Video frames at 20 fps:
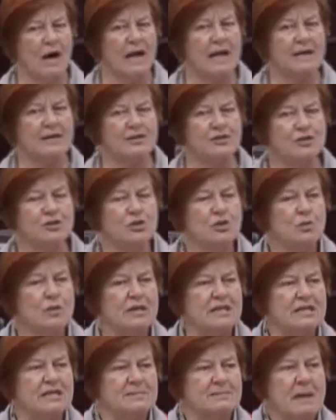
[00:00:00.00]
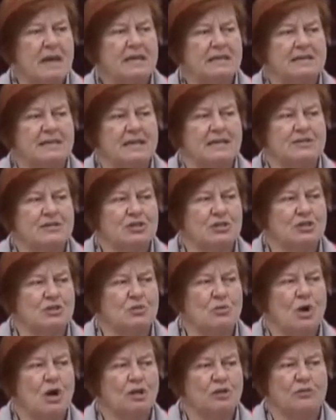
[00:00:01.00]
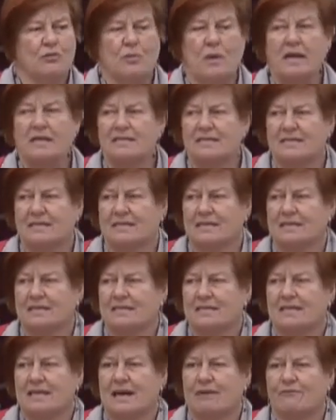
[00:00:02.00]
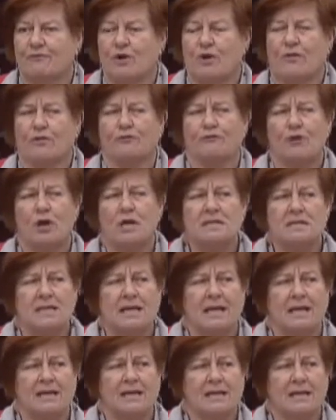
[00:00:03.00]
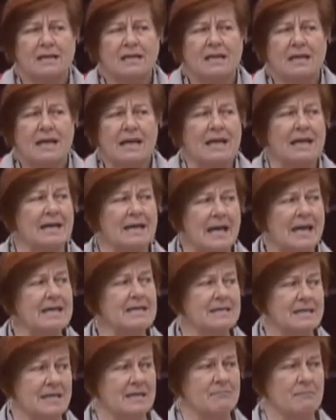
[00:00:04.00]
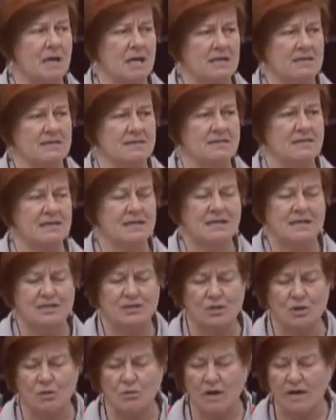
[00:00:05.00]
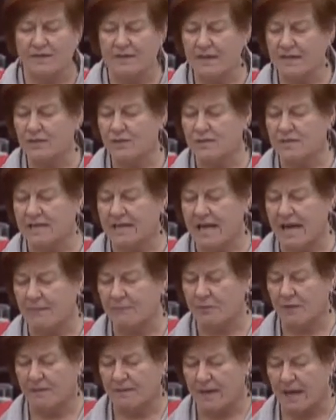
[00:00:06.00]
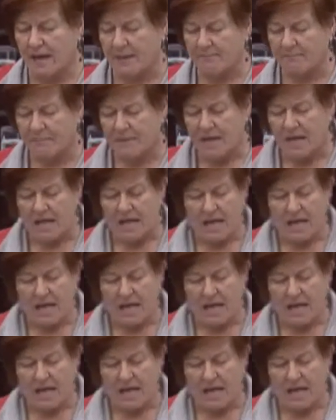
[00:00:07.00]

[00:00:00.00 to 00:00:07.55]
why do you expect us to do all the rest of this stuff on the front end in 18 months? So I think there's a gap with that.